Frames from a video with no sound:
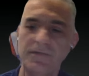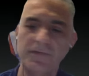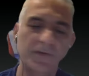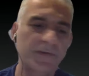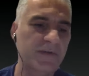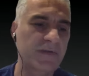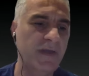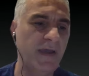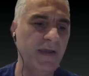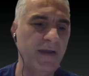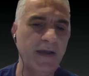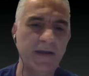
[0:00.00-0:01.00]
versus
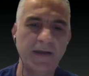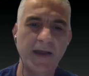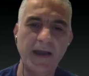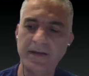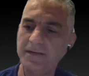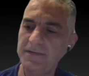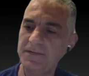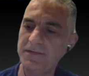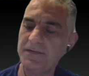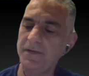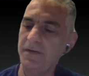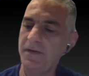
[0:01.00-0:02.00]
canine
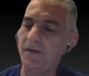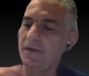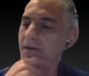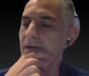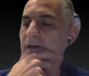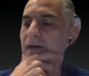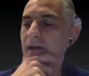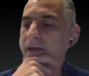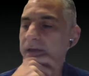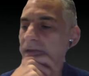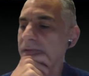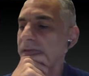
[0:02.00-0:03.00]
guidance.
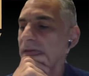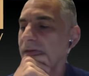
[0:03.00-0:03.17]
And